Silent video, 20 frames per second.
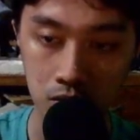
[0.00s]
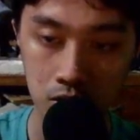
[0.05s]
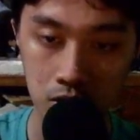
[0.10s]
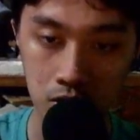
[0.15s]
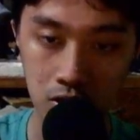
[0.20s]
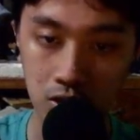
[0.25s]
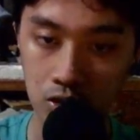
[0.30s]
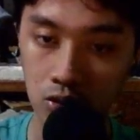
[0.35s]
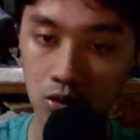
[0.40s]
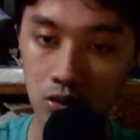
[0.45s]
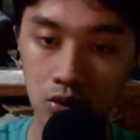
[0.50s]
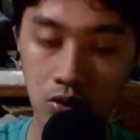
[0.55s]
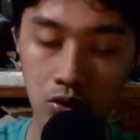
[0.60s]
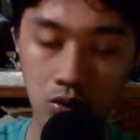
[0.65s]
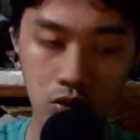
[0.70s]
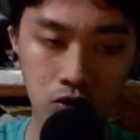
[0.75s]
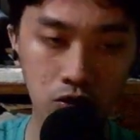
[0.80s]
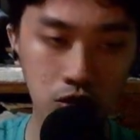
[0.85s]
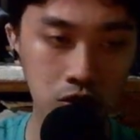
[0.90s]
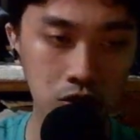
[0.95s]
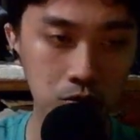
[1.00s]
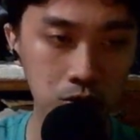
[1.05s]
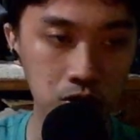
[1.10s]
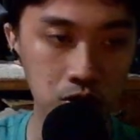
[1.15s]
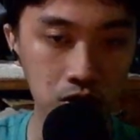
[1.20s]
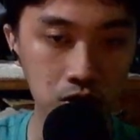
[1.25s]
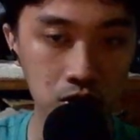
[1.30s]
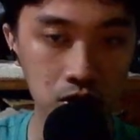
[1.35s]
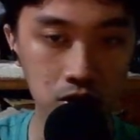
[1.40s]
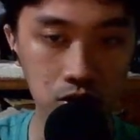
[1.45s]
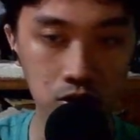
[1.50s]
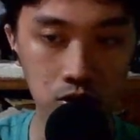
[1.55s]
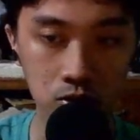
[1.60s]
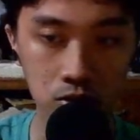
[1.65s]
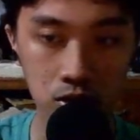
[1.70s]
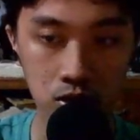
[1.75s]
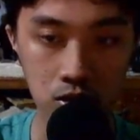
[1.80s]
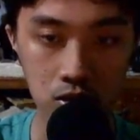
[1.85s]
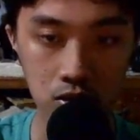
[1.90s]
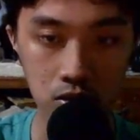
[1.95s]
just so you don't overproduce it too
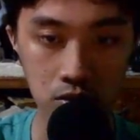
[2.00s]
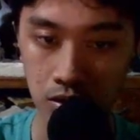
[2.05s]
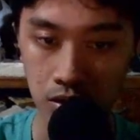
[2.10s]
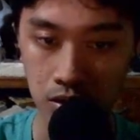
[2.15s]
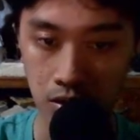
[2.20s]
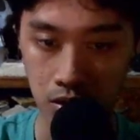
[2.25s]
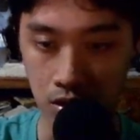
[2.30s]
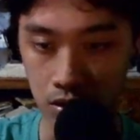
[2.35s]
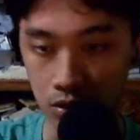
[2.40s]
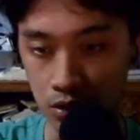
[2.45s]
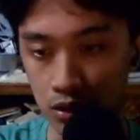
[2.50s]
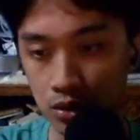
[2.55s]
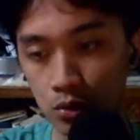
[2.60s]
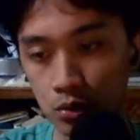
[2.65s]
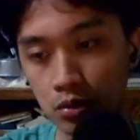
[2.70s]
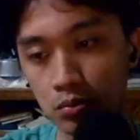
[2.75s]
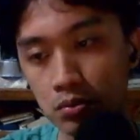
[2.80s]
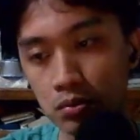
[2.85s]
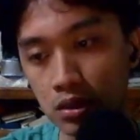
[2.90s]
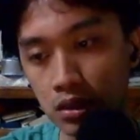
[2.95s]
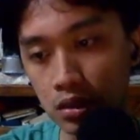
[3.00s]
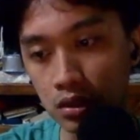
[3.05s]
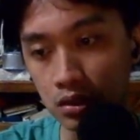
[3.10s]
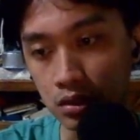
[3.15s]
much. The rest would be